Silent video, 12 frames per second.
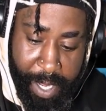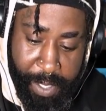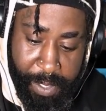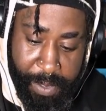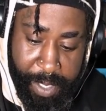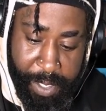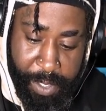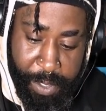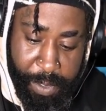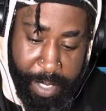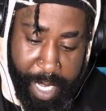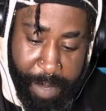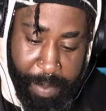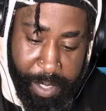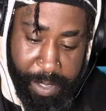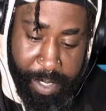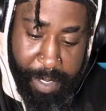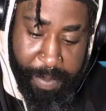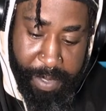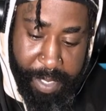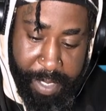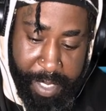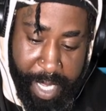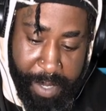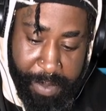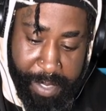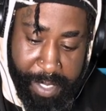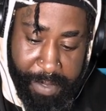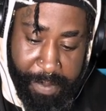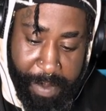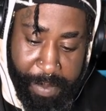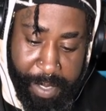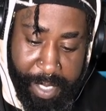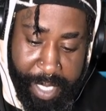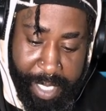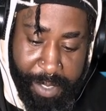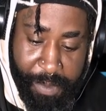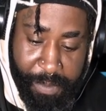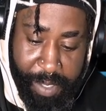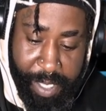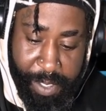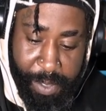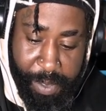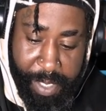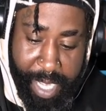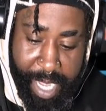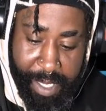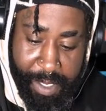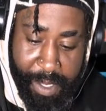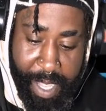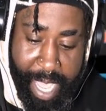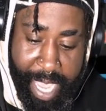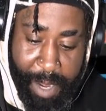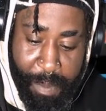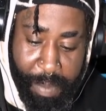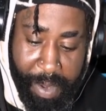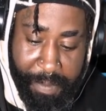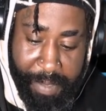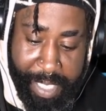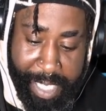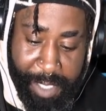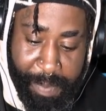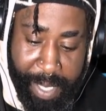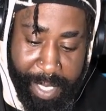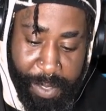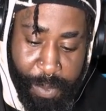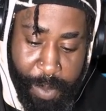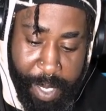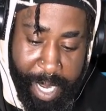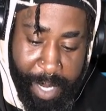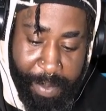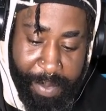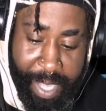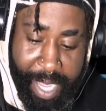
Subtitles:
Also deals true damage equal to 10% attack with 65% chance to inflict 2 stacks and a buff D spell to one enemy with the